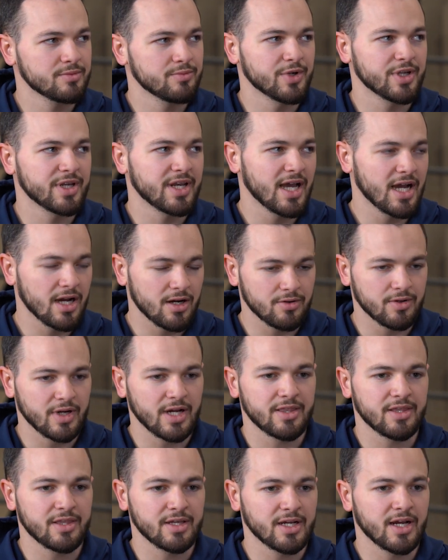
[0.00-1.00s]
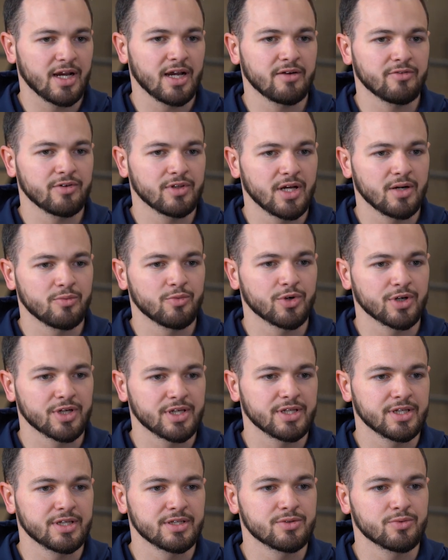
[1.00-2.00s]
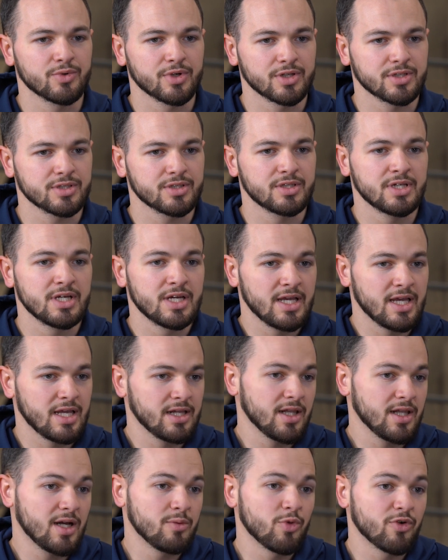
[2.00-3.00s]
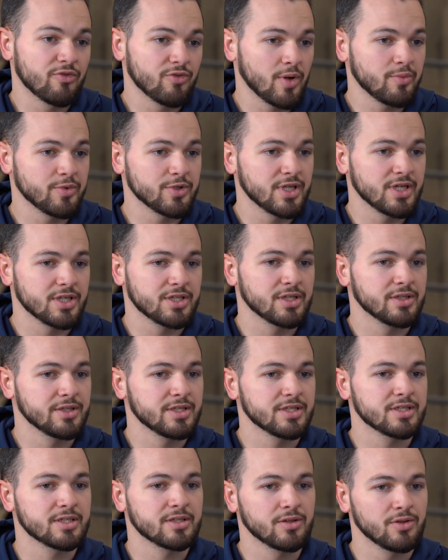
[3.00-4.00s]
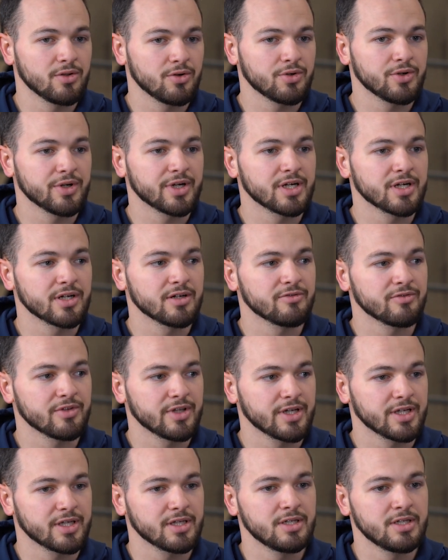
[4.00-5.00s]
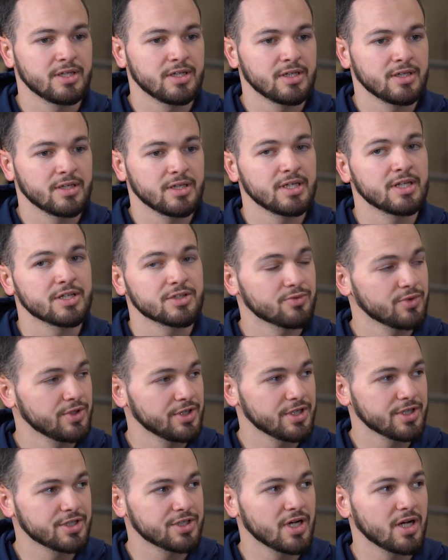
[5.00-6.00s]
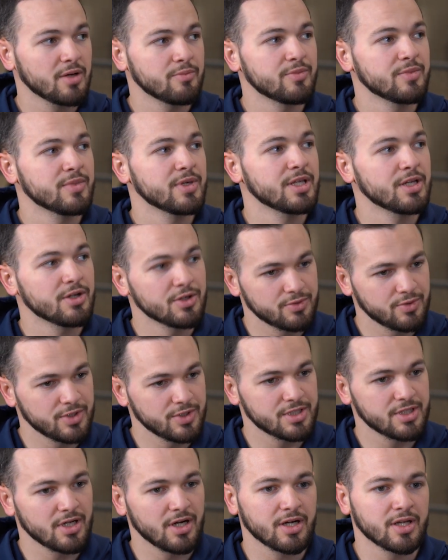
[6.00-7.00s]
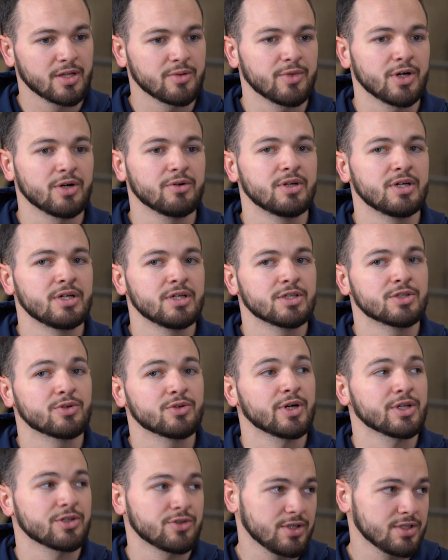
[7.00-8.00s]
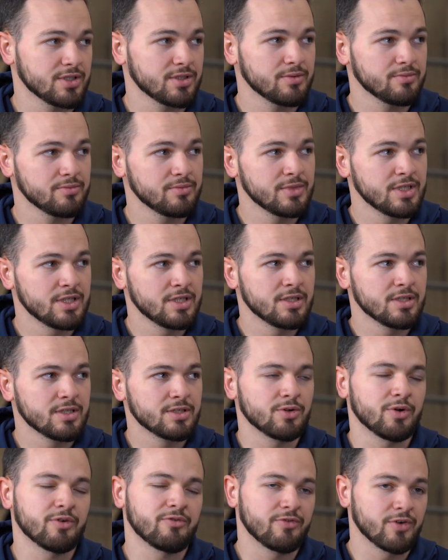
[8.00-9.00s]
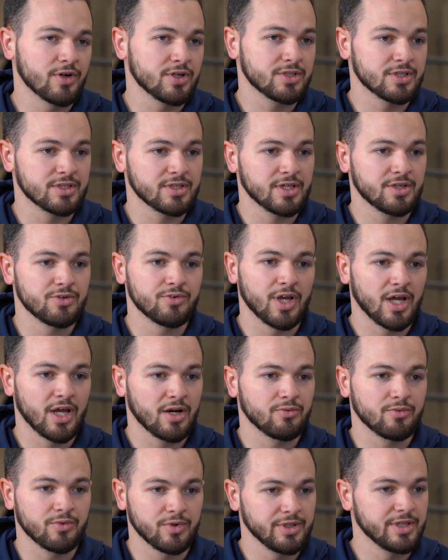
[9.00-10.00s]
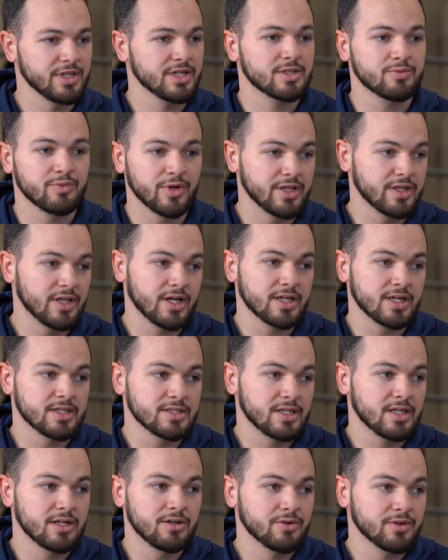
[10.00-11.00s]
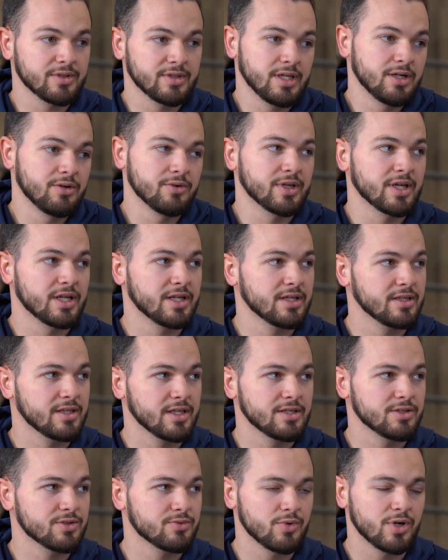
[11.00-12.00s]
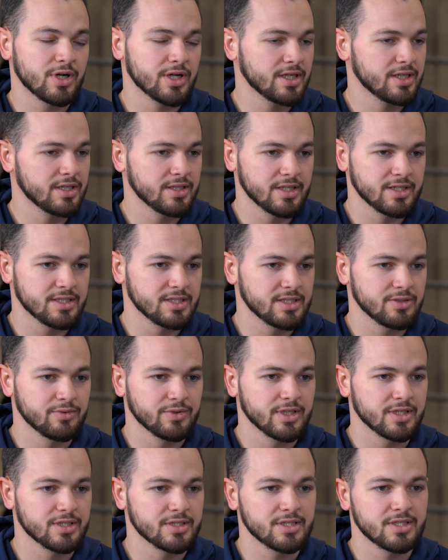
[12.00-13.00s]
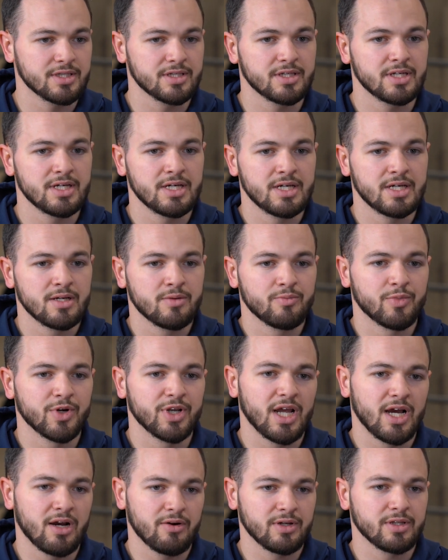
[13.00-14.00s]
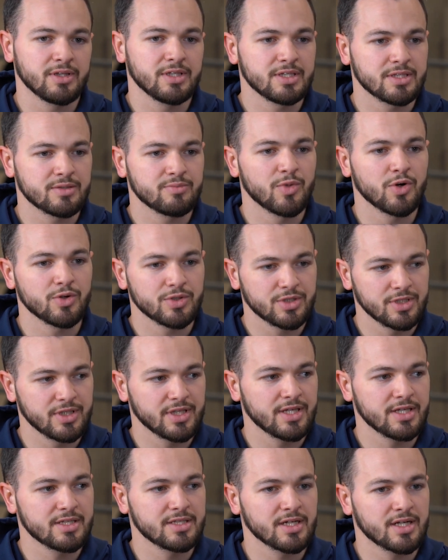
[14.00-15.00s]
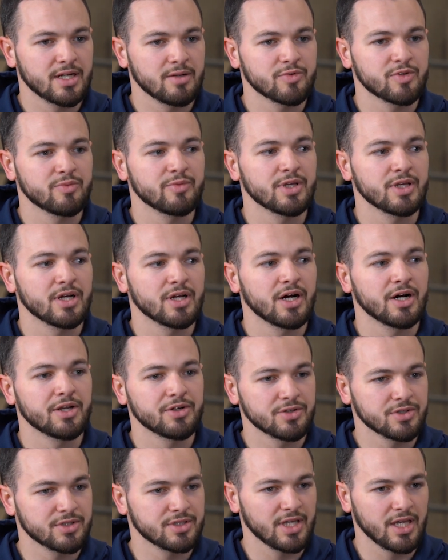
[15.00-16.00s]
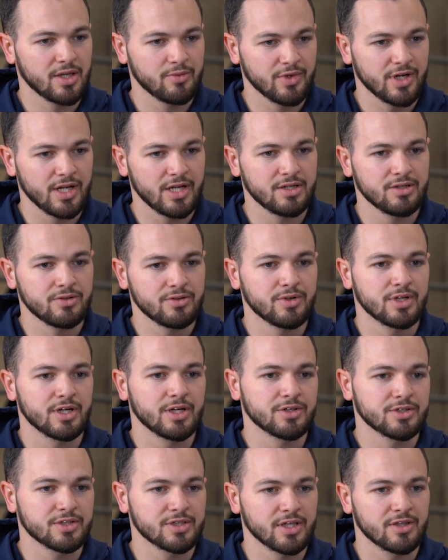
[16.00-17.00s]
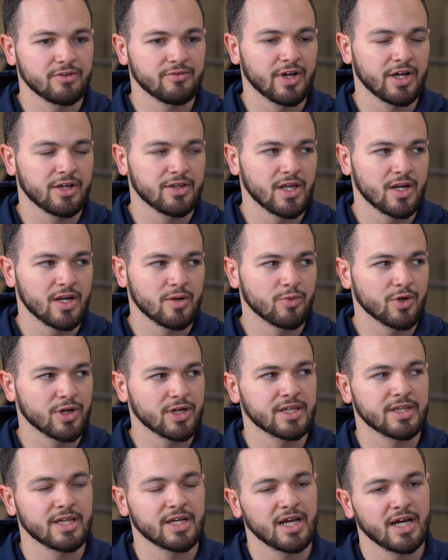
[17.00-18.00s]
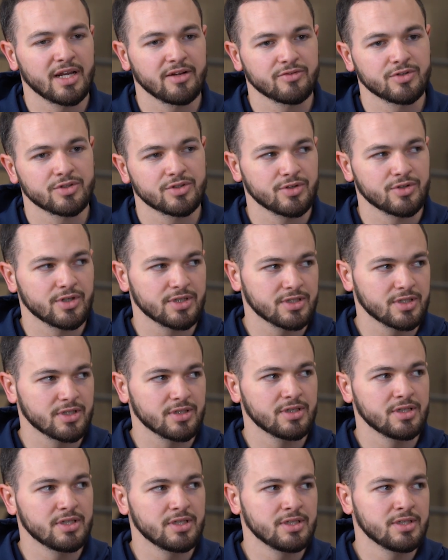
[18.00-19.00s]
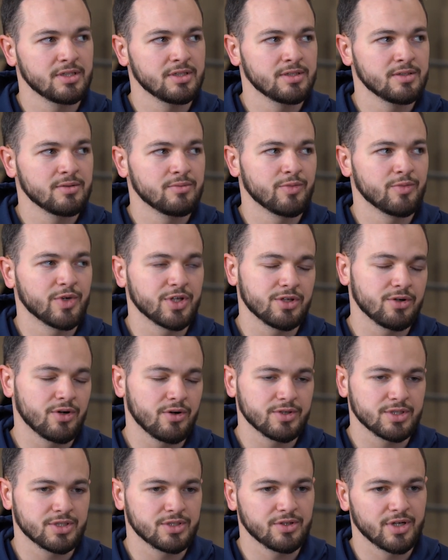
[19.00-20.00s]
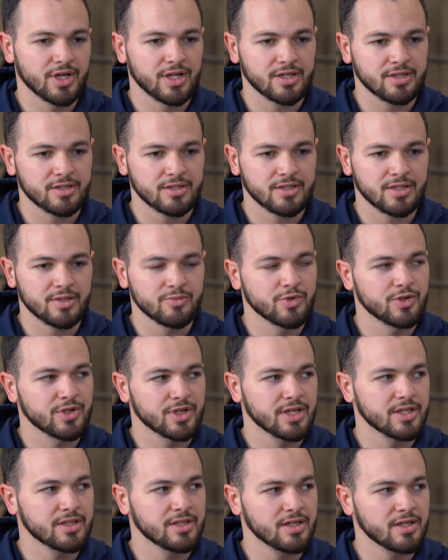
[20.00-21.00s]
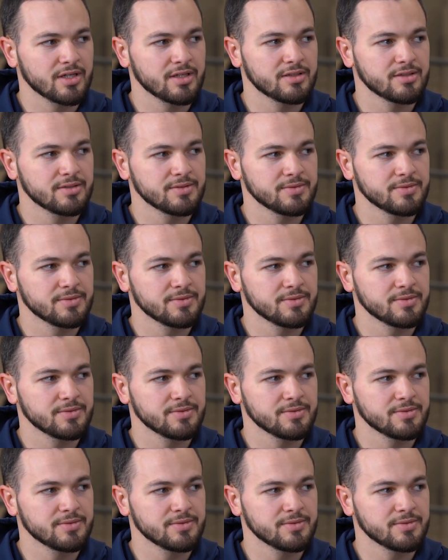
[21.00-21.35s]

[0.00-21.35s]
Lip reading: Yeah. But now I think I have a lot more kids where it's, and a lot more of a reputation, at least in the local area, of like, he does a really good job. He knows what he's talking about, so I trust him. So at first it's like, you got to really explain that because they don't get it. They just walk in and they see what they see. But now at least most of the kids that come to me understand what I do and understand the value that I bring, and they kind of just trust it. But you always still got to communicate that.